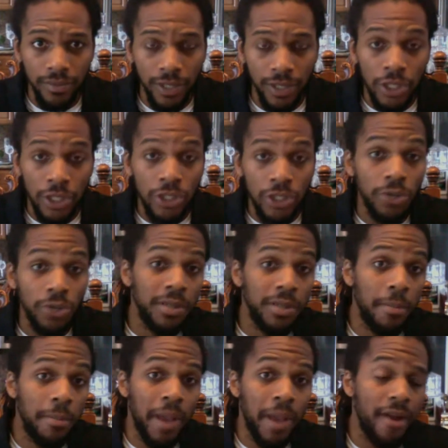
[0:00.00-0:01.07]
So it's
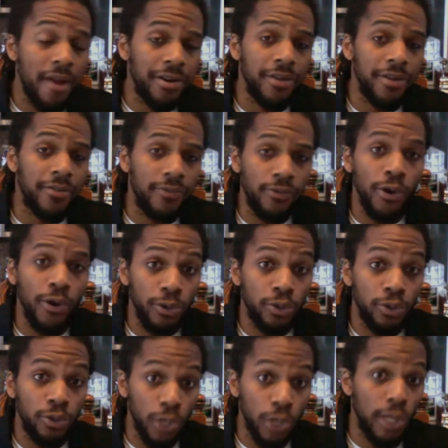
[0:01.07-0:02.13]
imperative for you
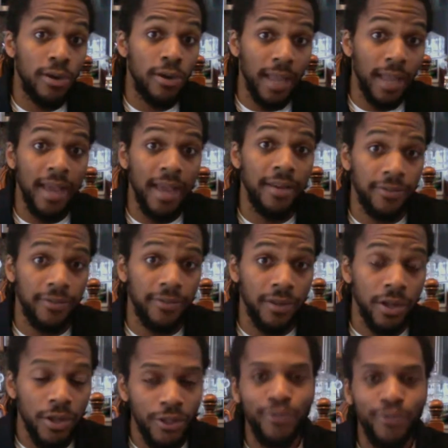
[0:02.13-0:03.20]
to learn life
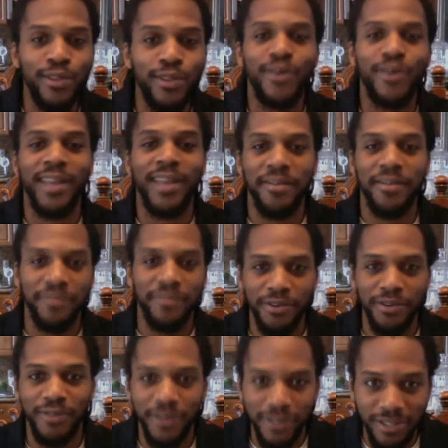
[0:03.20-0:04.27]
through Learn Life
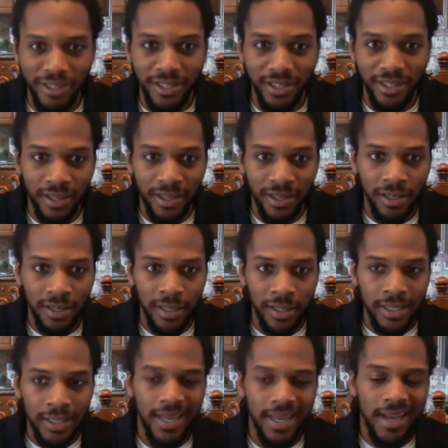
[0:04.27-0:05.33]
University
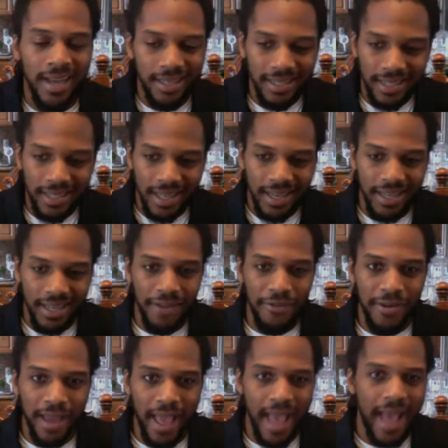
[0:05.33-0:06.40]
to understand a
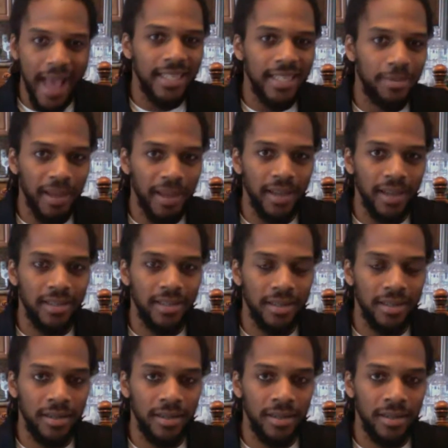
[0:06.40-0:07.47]
different aspect
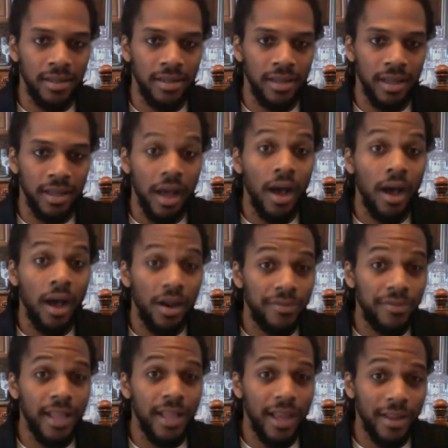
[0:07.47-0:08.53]
of
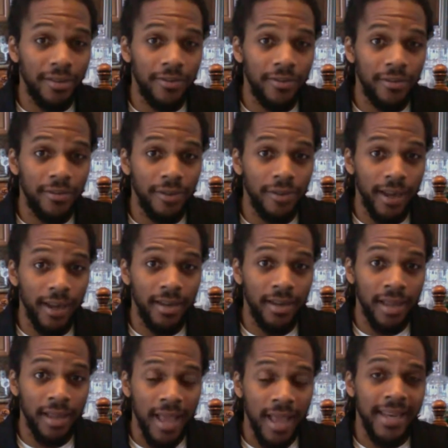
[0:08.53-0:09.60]
life, right?
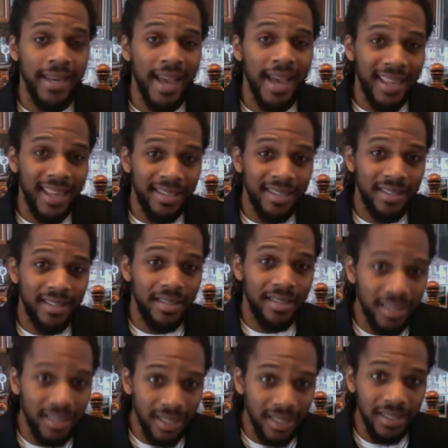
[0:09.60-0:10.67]
And not get
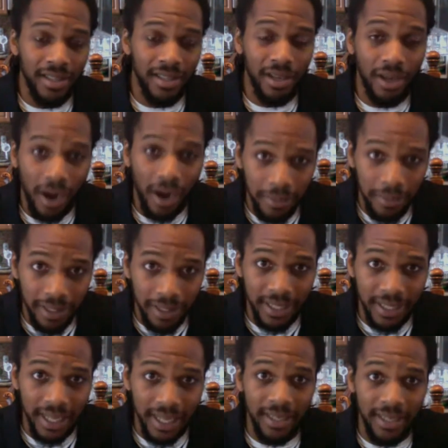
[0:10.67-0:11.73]
sucked into the garbage
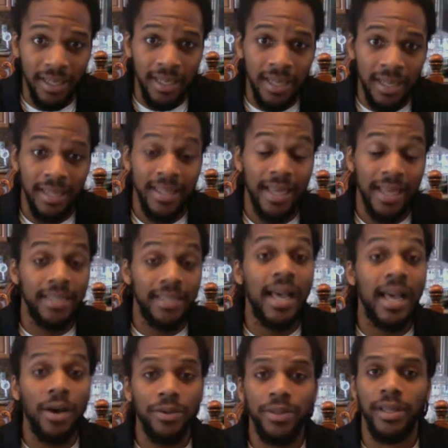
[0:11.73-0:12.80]
that is
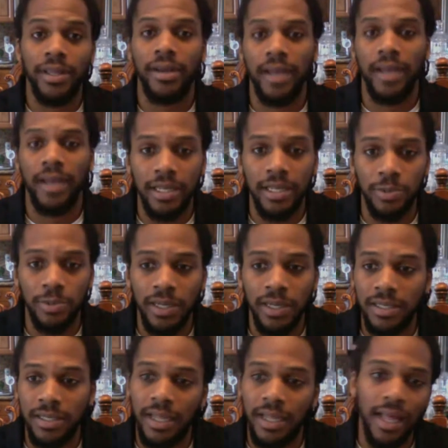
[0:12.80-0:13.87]
out there, guys,
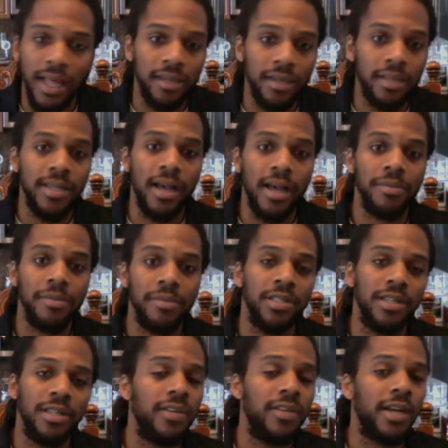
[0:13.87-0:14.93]
because a lot of the time, the
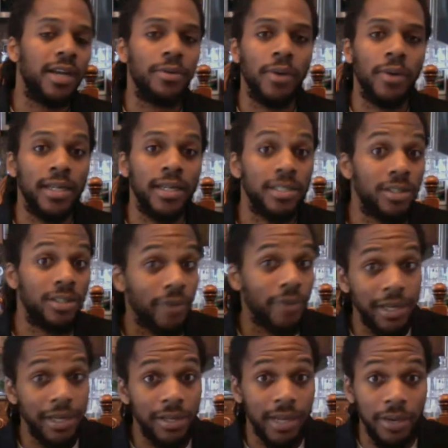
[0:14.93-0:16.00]
TV that we watch, the
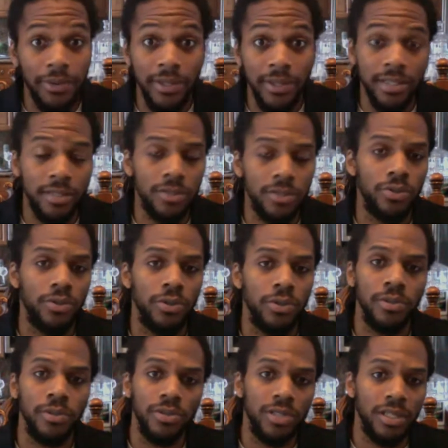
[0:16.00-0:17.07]
radio that we listen to, the
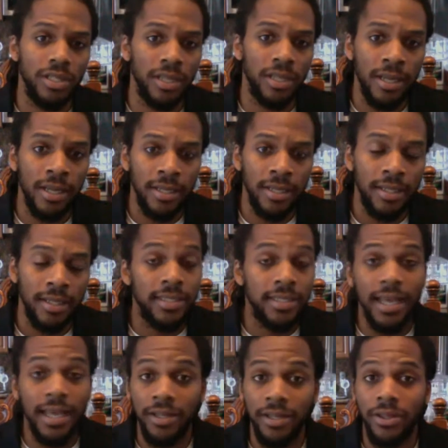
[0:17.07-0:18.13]
music, this, that,
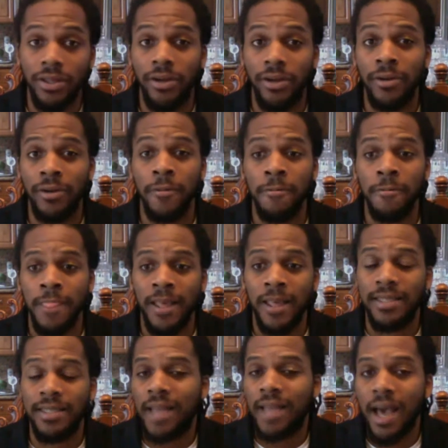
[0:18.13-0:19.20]
and the third,
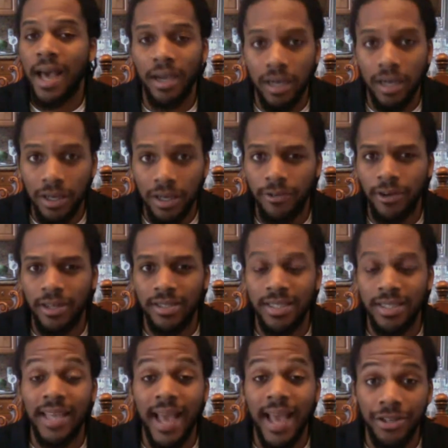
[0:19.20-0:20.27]
it's not good for us.
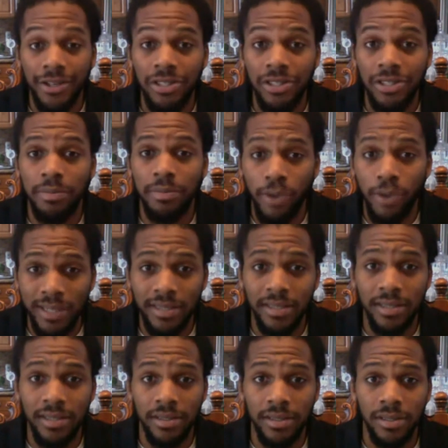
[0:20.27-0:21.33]
It's actually
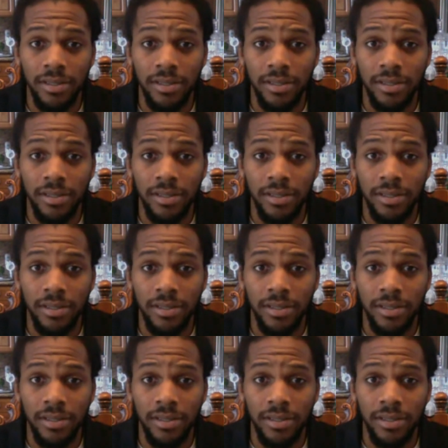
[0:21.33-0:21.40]
poisonous.